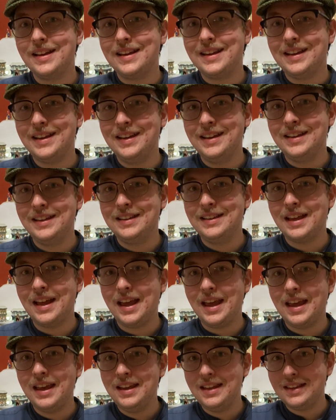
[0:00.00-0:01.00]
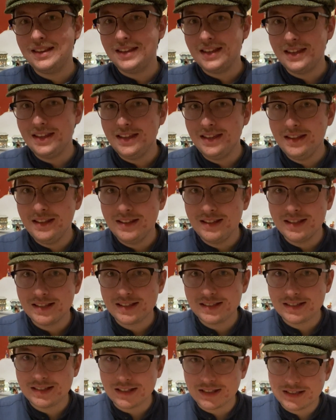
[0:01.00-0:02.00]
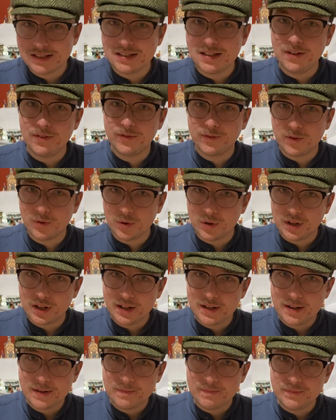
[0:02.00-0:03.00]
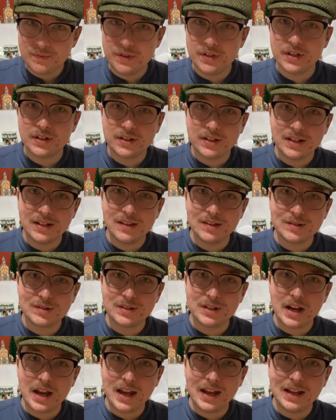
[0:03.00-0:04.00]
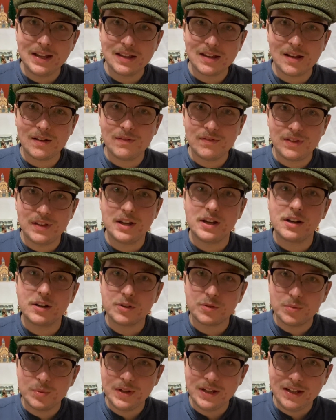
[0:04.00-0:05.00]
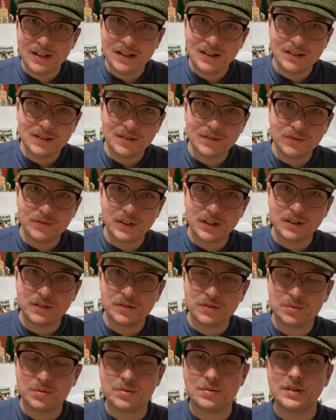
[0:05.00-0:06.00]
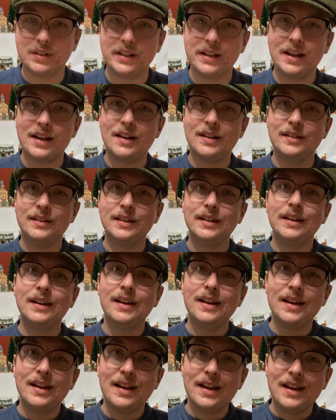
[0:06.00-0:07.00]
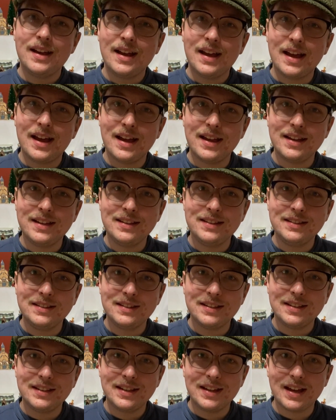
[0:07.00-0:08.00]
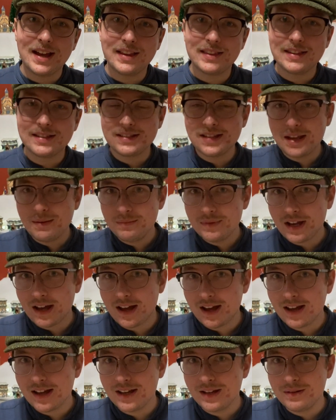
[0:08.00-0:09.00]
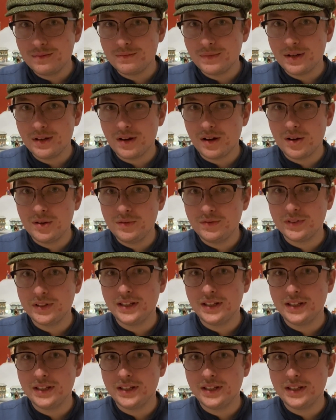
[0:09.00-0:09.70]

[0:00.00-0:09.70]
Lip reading: in 1864 during the reign of their Queen Victoria. And at the same time, over